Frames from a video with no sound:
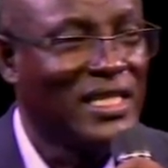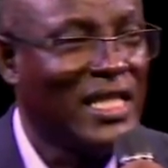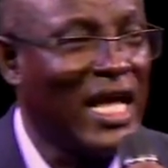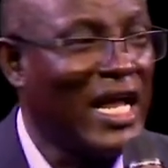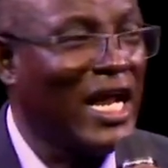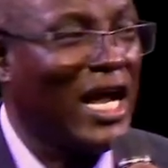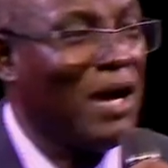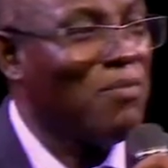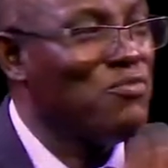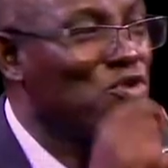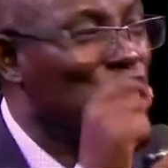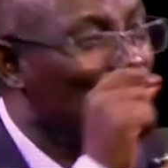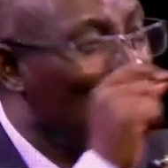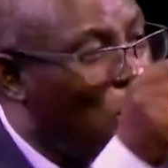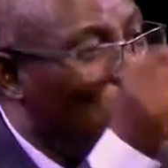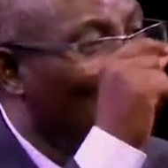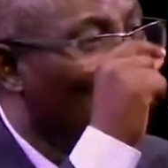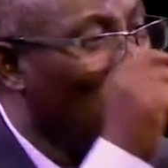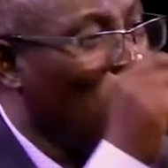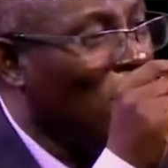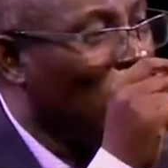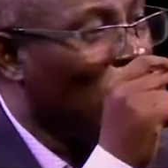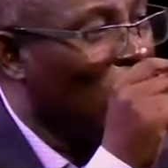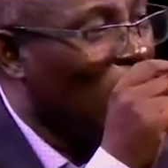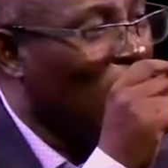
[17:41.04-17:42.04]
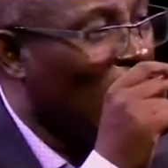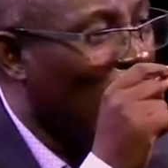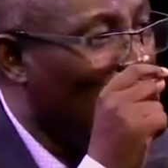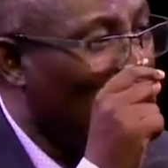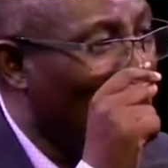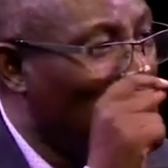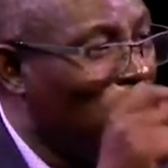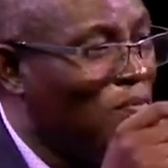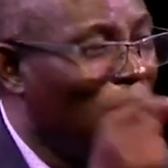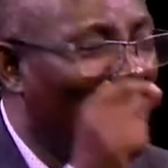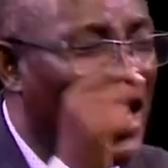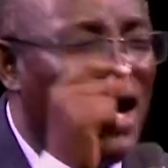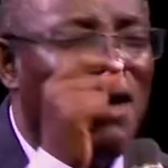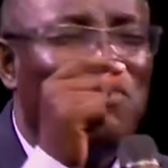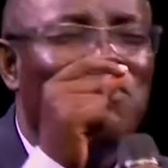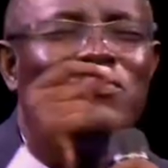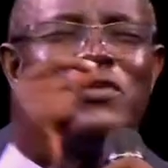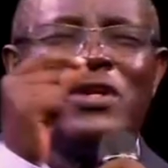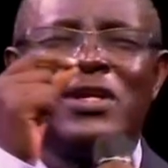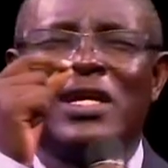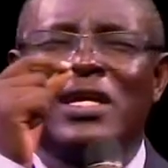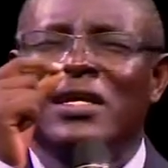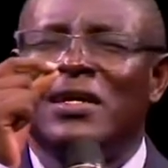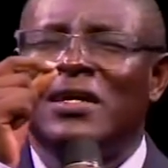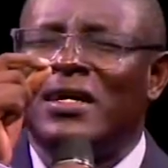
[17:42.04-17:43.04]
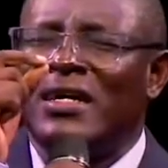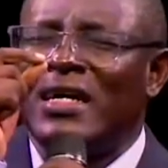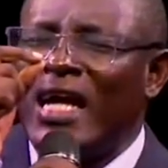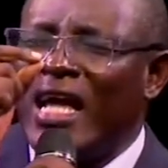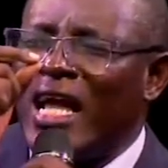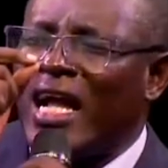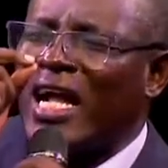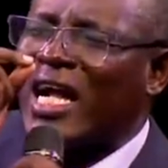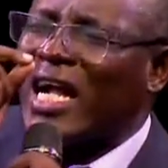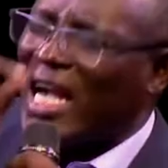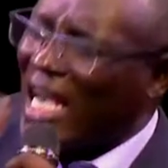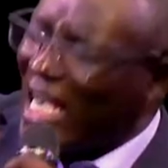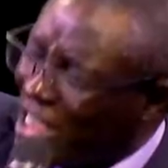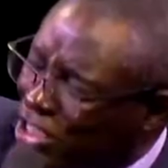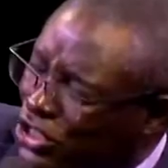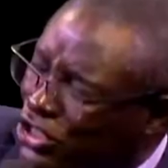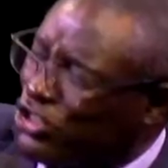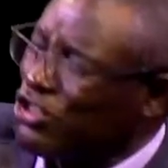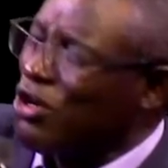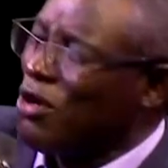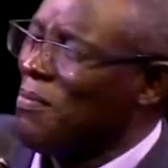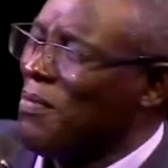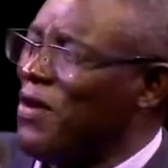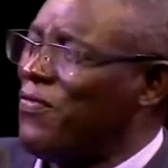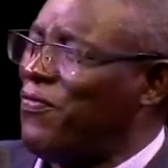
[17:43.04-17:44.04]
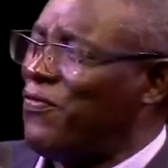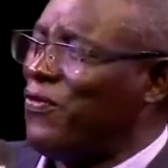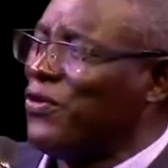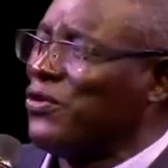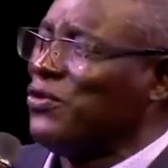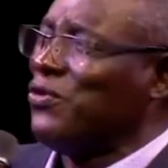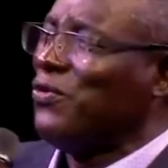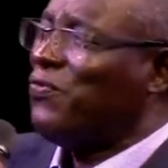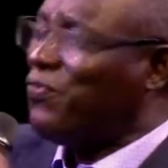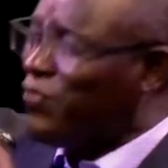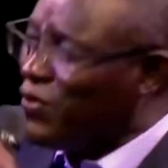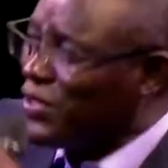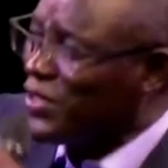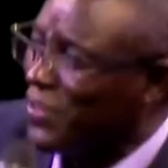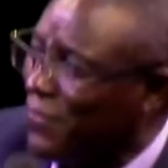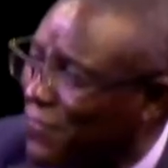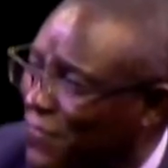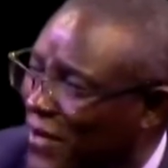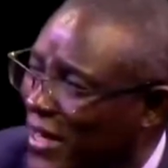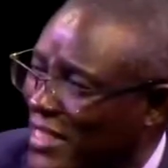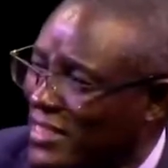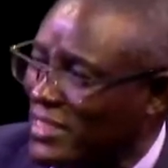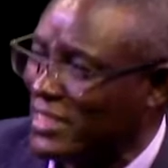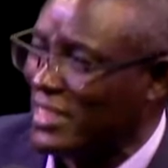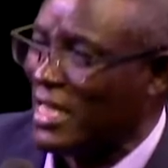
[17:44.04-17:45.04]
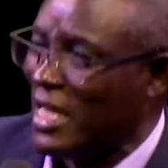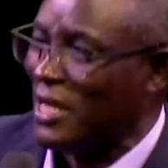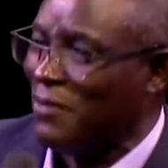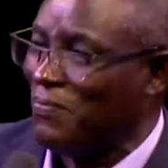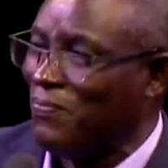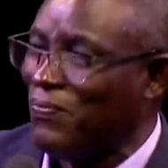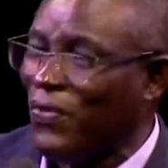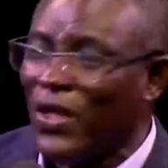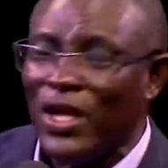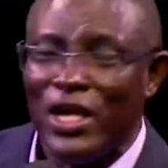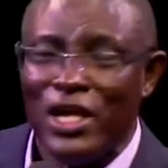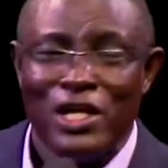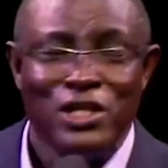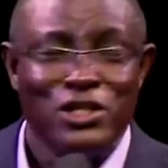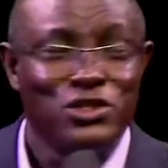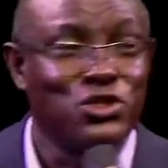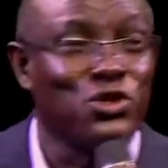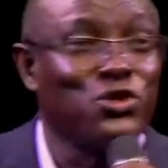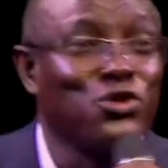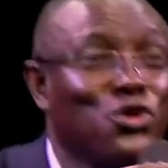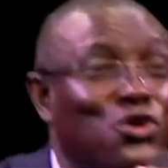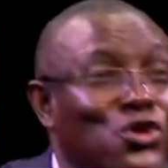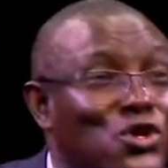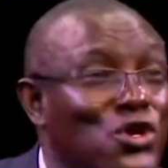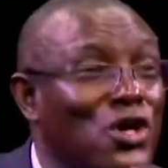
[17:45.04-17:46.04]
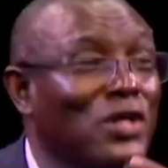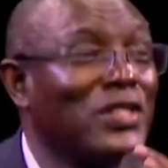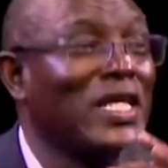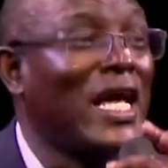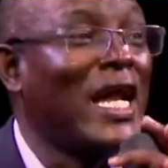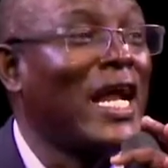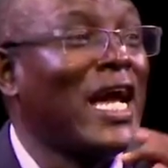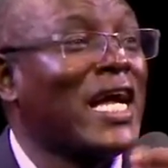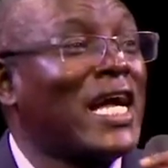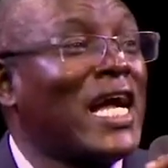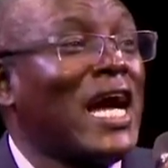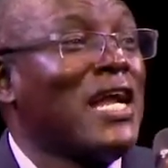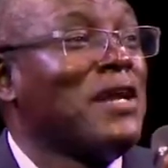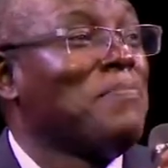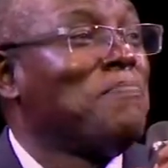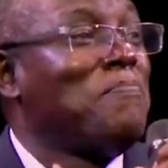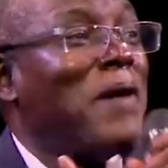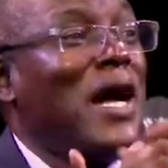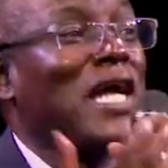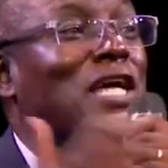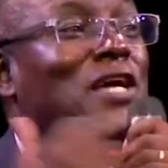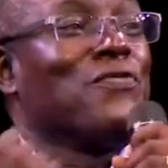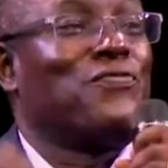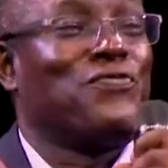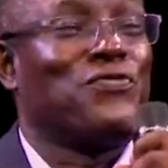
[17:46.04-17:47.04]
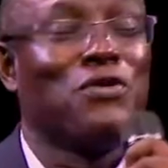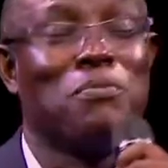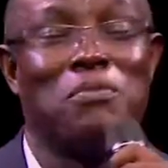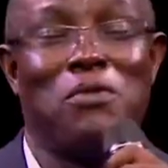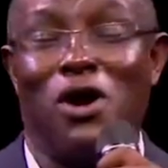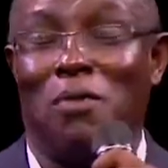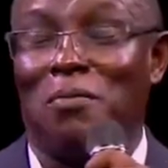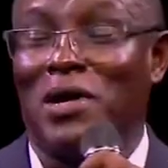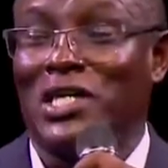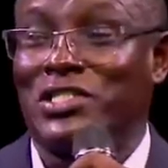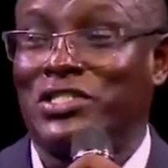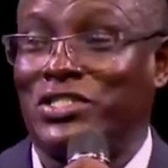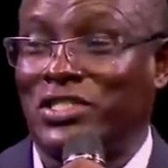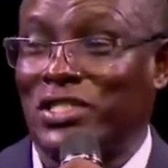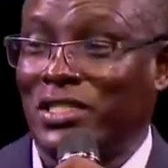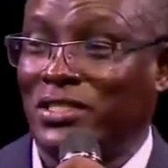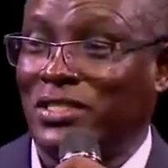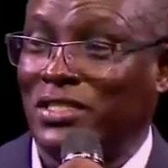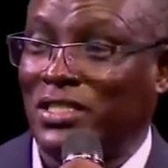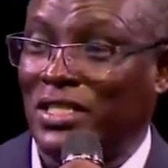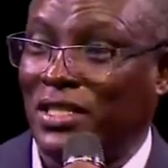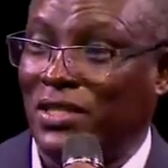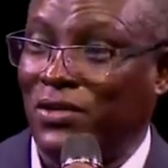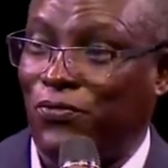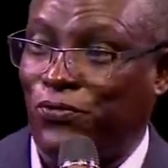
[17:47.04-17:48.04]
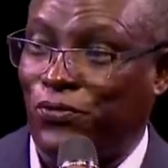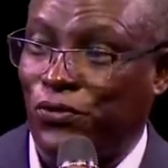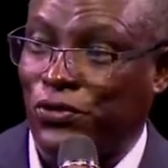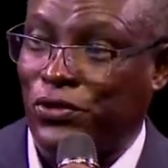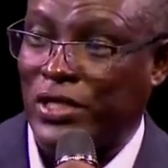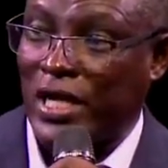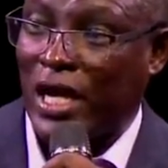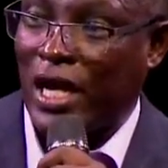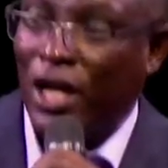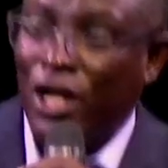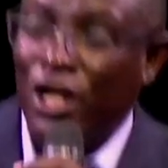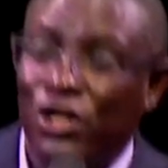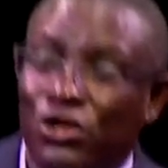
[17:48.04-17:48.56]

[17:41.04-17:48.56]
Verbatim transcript: that I'm your, I'm, I'm a customer for you for the first time. Do you know that I can buy a few more machines in the future?